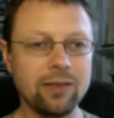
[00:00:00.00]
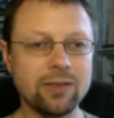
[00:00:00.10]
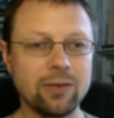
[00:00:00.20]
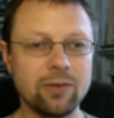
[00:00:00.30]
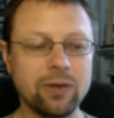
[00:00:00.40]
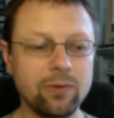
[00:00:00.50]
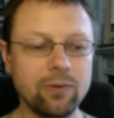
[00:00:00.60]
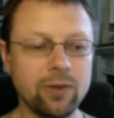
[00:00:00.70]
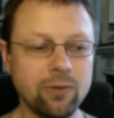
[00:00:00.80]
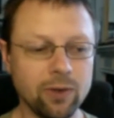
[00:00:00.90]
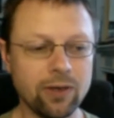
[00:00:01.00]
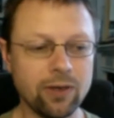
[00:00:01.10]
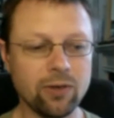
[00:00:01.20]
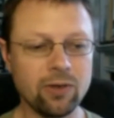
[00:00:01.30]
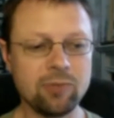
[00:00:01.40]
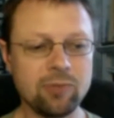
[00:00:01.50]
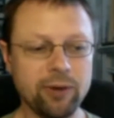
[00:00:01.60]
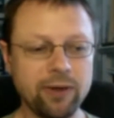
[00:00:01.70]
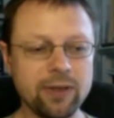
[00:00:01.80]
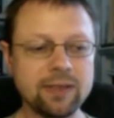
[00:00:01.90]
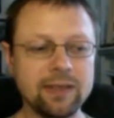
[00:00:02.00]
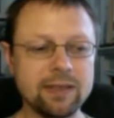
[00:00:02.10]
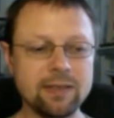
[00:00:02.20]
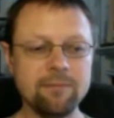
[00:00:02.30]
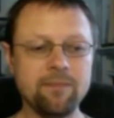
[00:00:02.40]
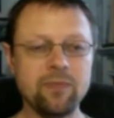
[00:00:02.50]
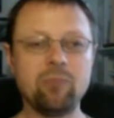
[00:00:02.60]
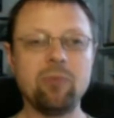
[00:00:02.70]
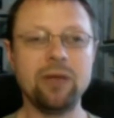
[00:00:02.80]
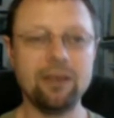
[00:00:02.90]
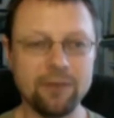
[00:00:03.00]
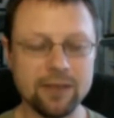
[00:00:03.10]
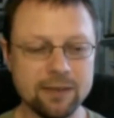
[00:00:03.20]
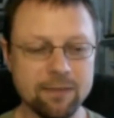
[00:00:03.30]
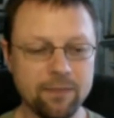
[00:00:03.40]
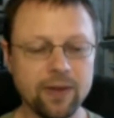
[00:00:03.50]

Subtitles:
And so what you wanted to experience is the benefits.